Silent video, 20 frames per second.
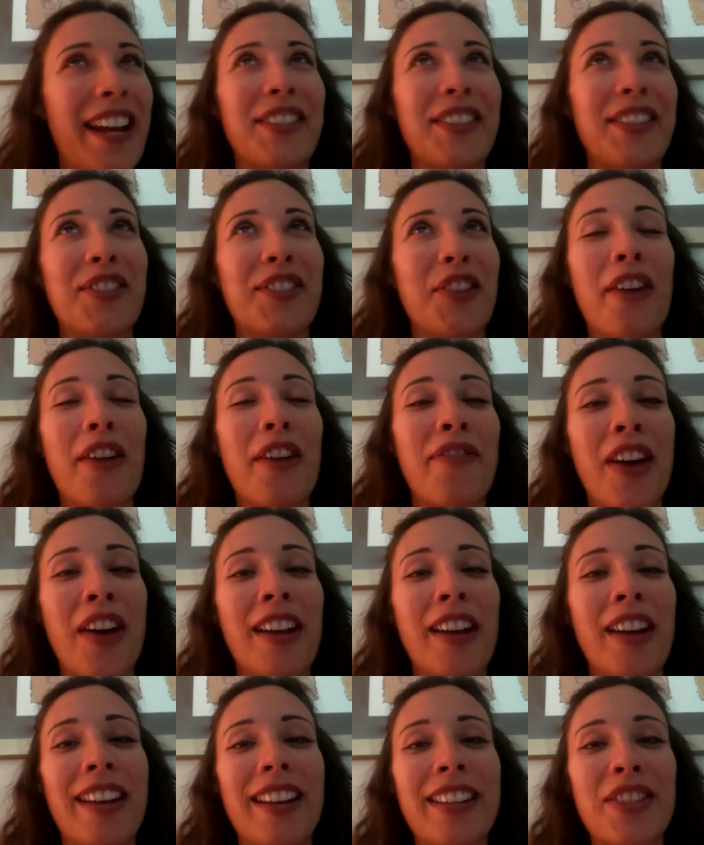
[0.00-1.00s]
Not
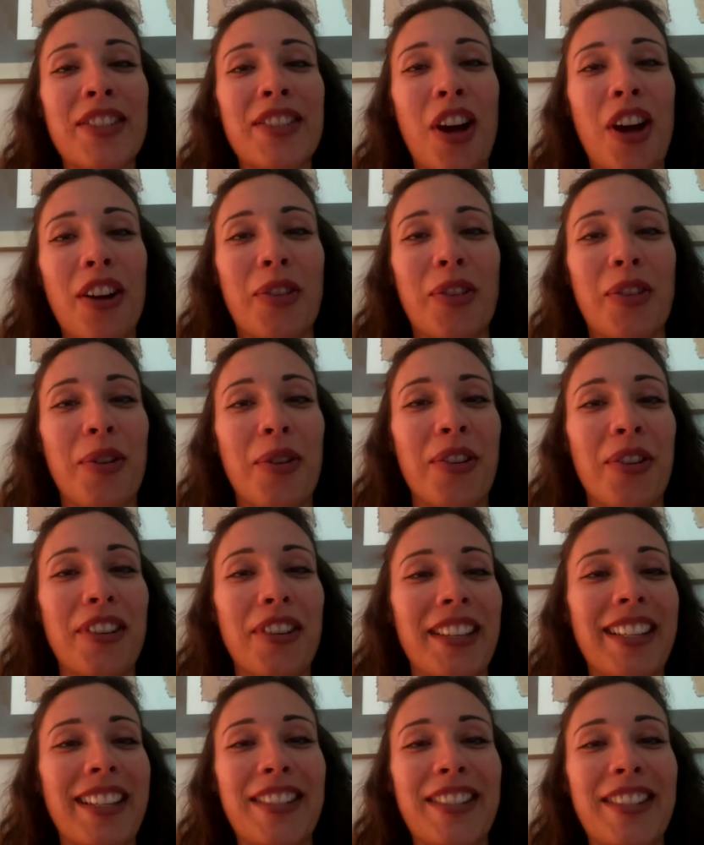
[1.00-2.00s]
fun, and it's not cool,
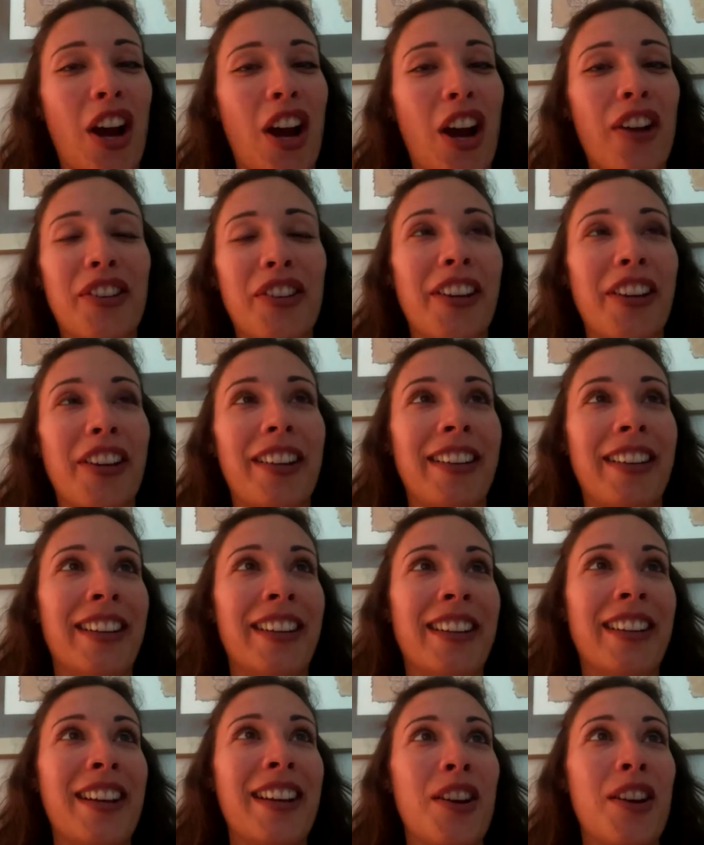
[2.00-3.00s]
and it's not good.
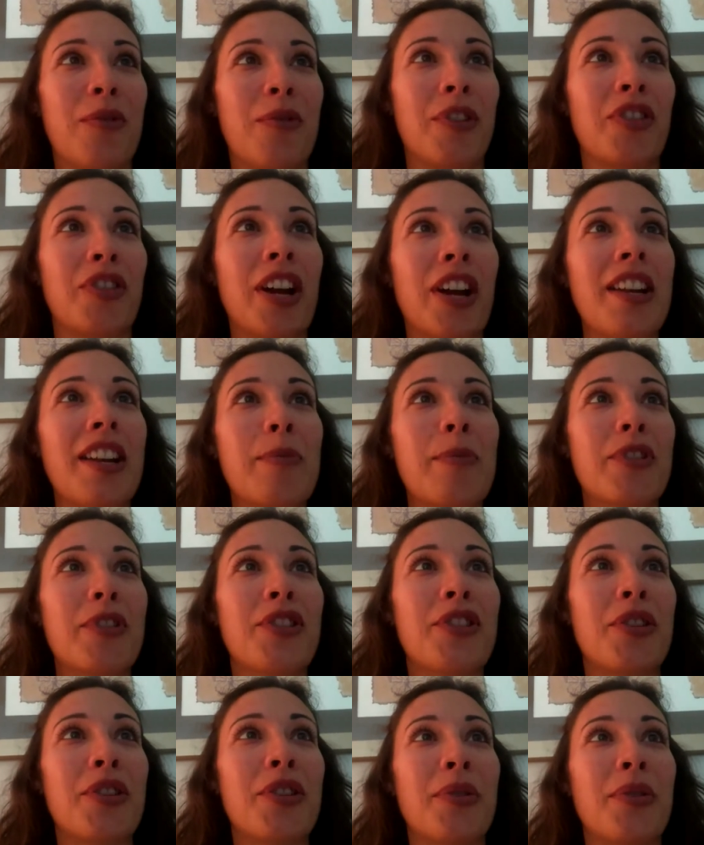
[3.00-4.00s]
Regret number
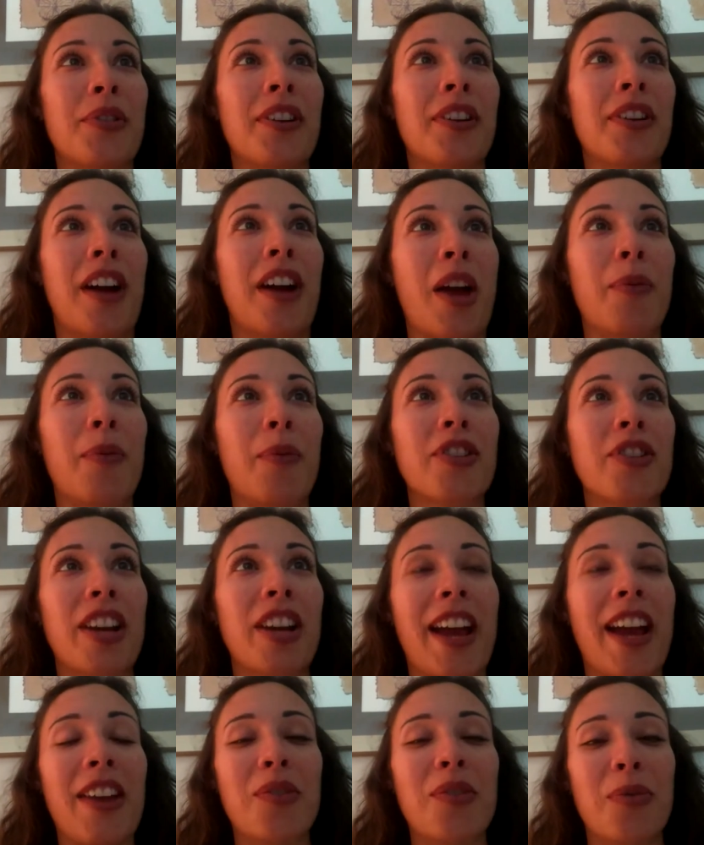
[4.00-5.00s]
2, I wish I
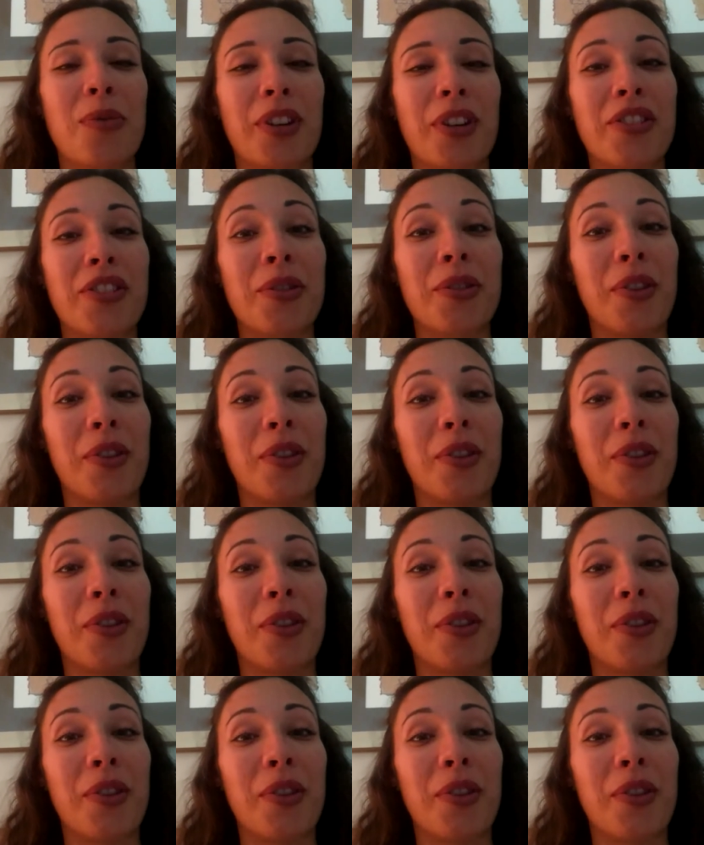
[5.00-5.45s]
hadn't worked so